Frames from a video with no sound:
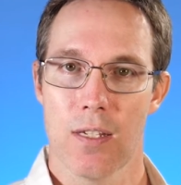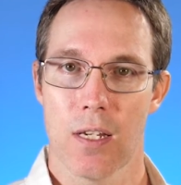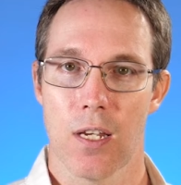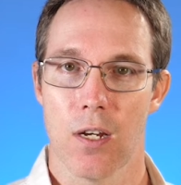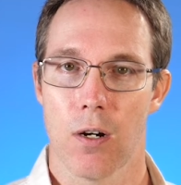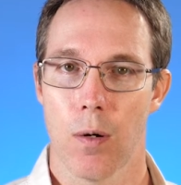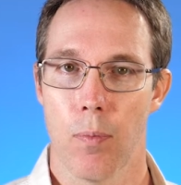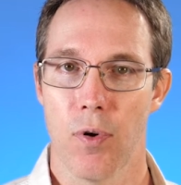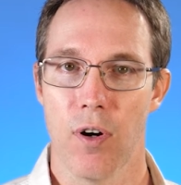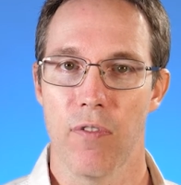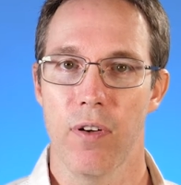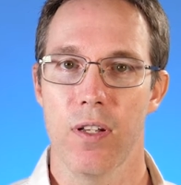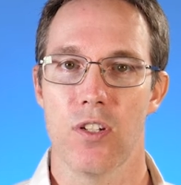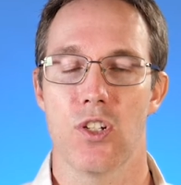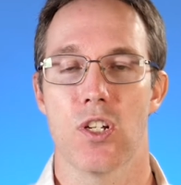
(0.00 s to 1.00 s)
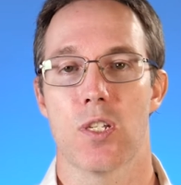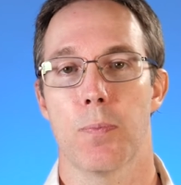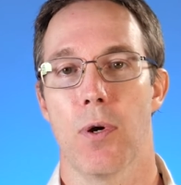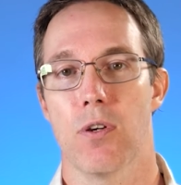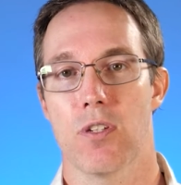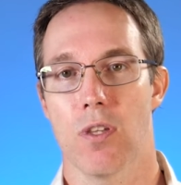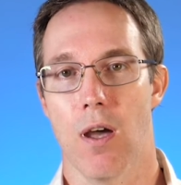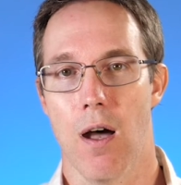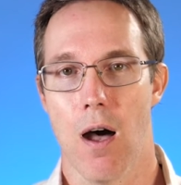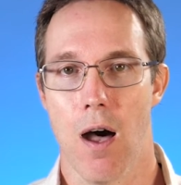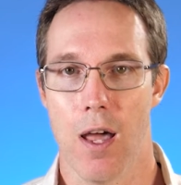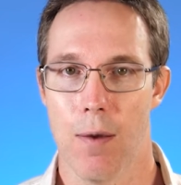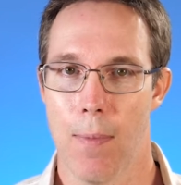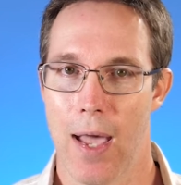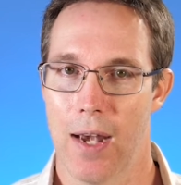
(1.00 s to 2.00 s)
Secure approval is just supposed to
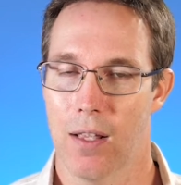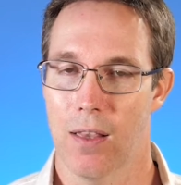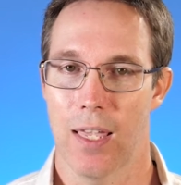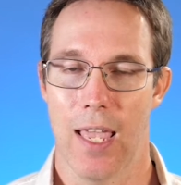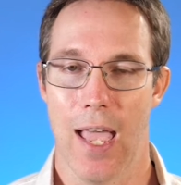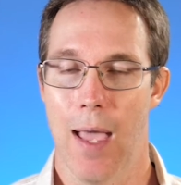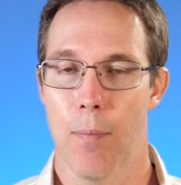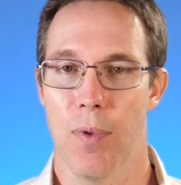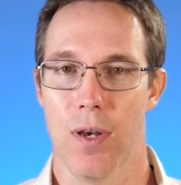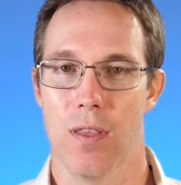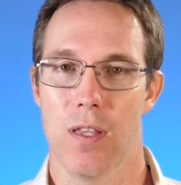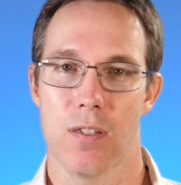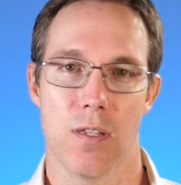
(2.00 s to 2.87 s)
automatically happen.